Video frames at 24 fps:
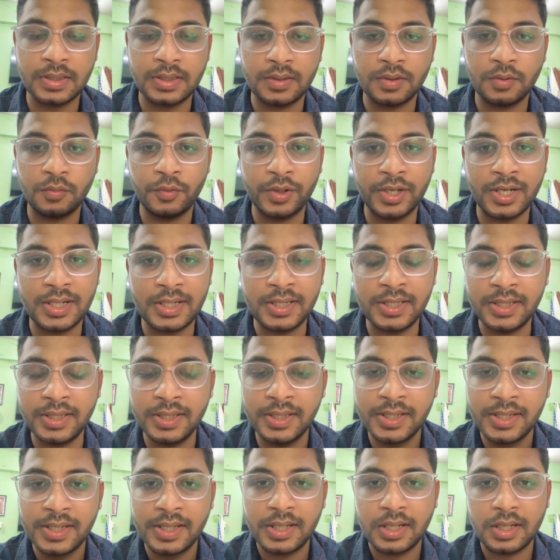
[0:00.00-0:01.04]
quickly
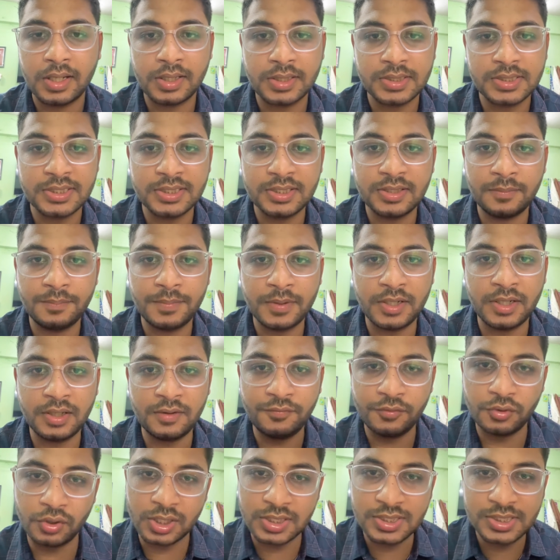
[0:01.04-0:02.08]
see the PDF.
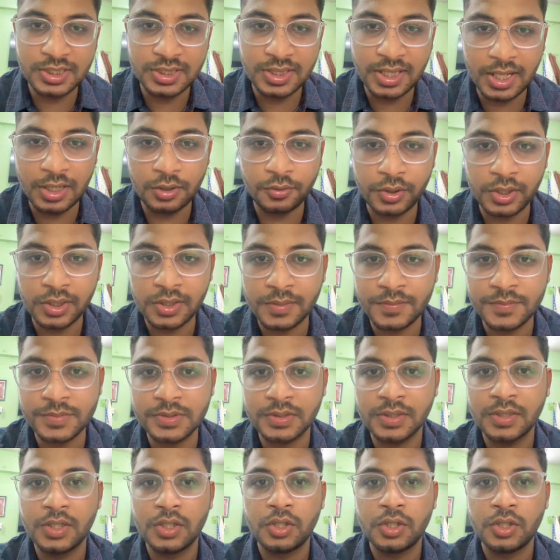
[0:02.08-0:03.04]
You can see the algorithms